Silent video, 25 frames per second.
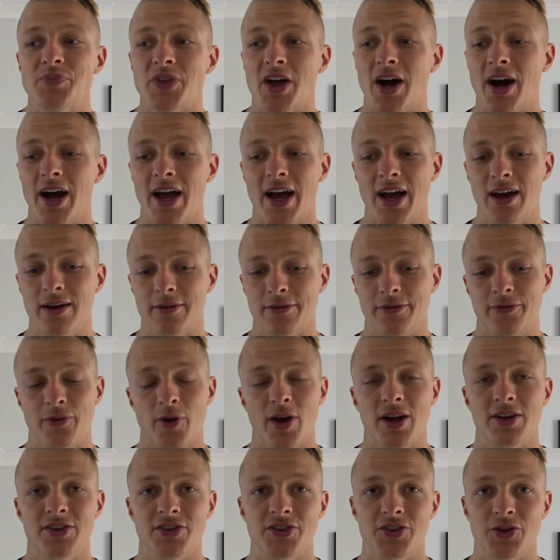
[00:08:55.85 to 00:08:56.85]
I have
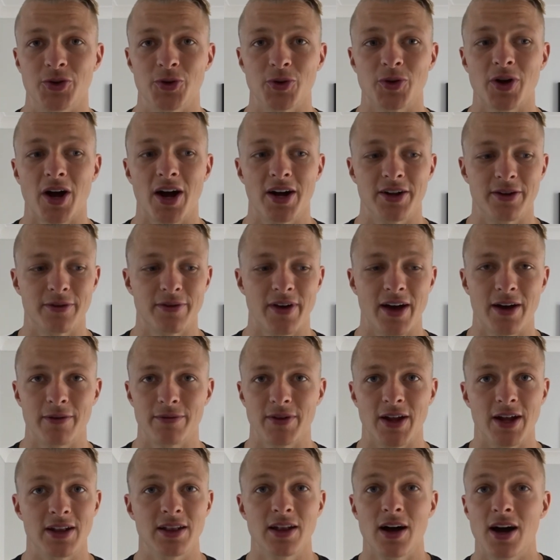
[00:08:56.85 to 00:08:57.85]
friends who kind of have
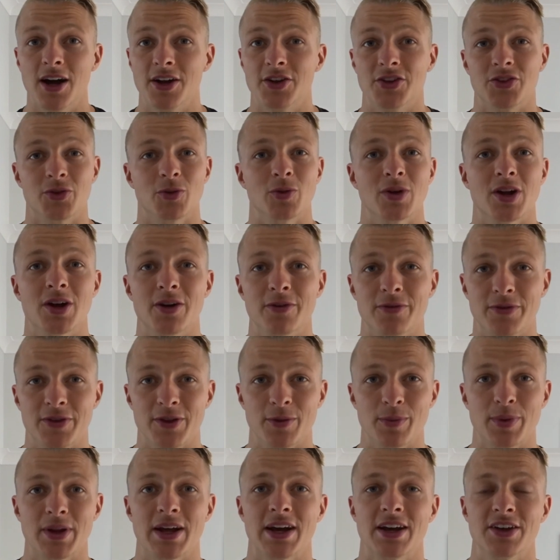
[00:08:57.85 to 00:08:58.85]
like lines all over
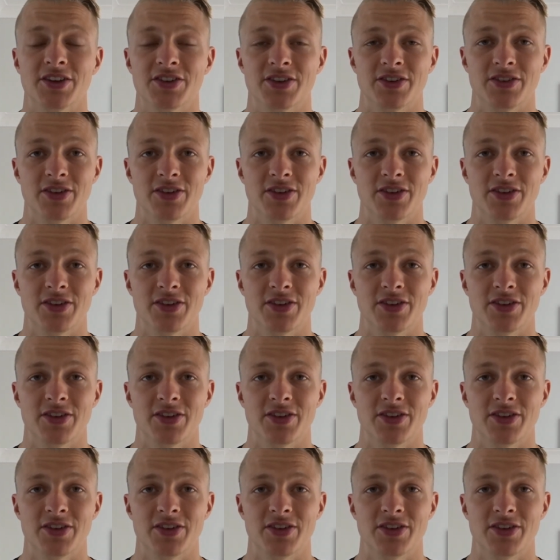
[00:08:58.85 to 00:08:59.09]
the place,